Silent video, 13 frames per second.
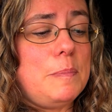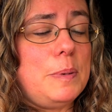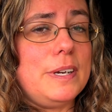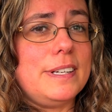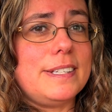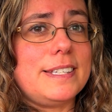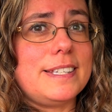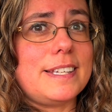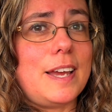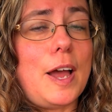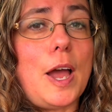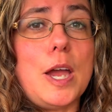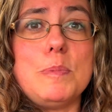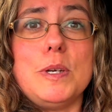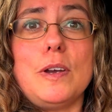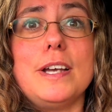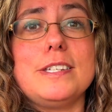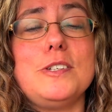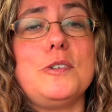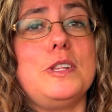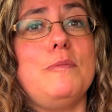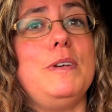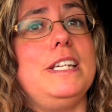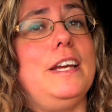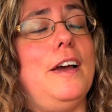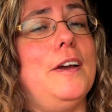But I hope you guys enjoyed the
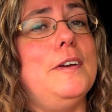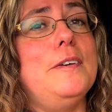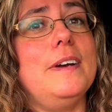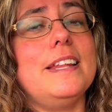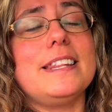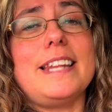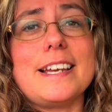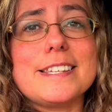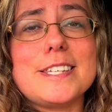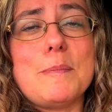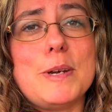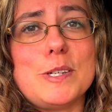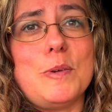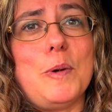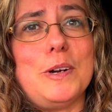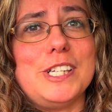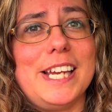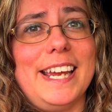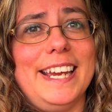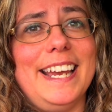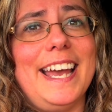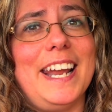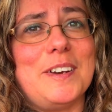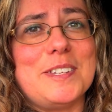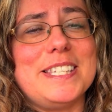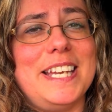video. Thanks so much for watching,
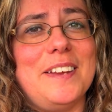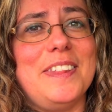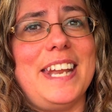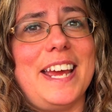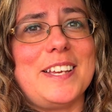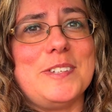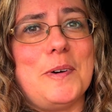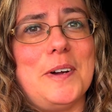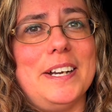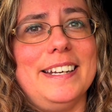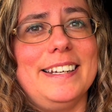and I'll see you in the next one.